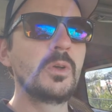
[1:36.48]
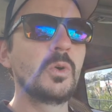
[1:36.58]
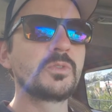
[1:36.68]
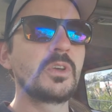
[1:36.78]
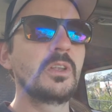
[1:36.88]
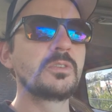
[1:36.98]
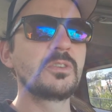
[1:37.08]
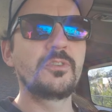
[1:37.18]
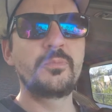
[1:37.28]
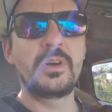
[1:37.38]
also
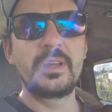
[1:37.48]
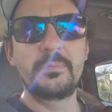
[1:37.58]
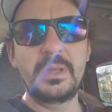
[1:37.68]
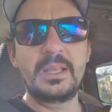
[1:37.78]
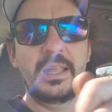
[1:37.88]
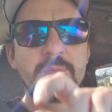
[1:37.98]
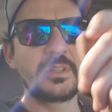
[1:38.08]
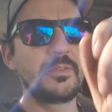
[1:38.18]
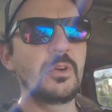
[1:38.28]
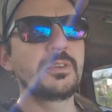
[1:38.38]
loosen off my P-clamps
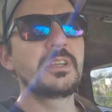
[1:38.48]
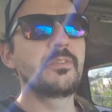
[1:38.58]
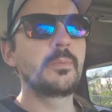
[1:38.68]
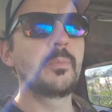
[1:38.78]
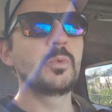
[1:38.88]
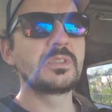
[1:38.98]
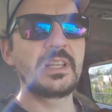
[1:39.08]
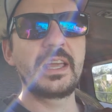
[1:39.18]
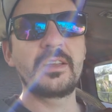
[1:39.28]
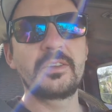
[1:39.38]
that I've got to give it a bit more
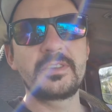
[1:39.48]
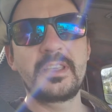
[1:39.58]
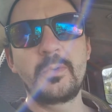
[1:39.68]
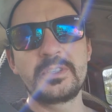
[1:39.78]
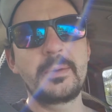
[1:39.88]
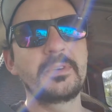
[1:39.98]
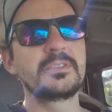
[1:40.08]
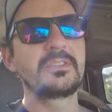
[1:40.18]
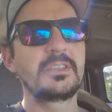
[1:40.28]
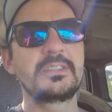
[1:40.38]
slack, because I think what's happened
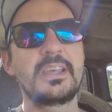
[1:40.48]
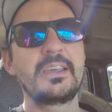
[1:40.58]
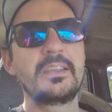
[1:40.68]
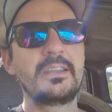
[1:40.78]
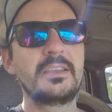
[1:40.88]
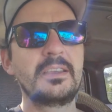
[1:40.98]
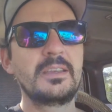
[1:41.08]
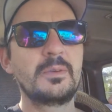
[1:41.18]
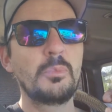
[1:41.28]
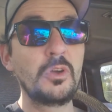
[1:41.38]
is it's
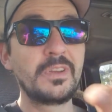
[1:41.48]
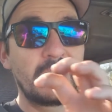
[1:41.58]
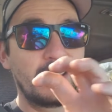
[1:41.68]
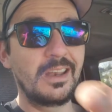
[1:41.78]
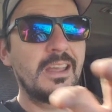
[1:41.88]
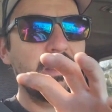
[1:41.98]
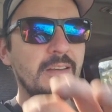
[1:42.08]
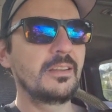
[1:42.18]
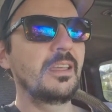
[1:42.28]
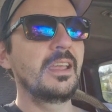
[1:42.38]
moving in and out,
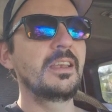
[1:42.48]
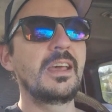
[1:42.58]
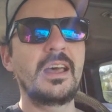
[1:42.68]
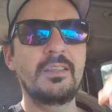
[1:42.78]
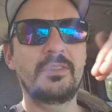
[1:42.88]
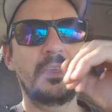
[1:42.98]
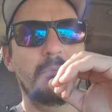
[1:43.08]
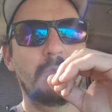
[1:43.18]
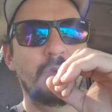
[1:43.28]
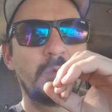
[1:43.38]
and that
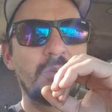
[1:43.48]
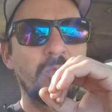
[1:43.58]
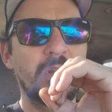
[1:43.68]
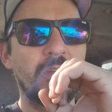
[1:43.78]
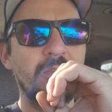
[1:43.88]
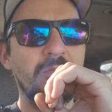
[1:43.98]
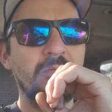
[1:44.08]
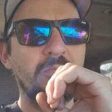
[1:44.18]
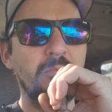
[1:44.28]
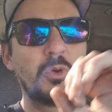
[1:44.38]
movement, when it
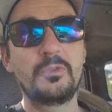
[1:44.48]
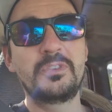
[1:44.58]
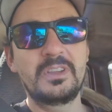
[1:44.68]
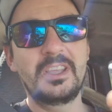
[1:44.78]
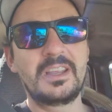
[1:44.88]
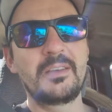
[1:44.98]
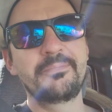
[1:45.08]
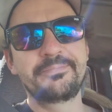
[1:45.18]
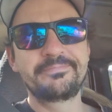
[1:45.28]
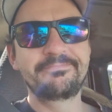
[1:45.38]
moved, it
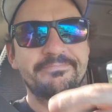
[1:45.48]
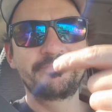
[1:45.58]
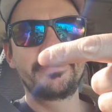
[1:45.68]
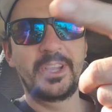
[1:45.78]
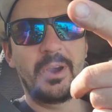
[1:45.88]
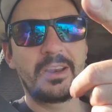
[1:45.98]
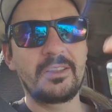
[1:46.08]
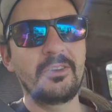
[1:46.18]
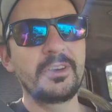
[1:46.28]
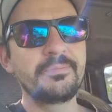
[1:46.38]
cracked the
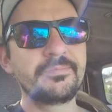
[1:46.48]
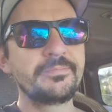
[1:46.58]
line.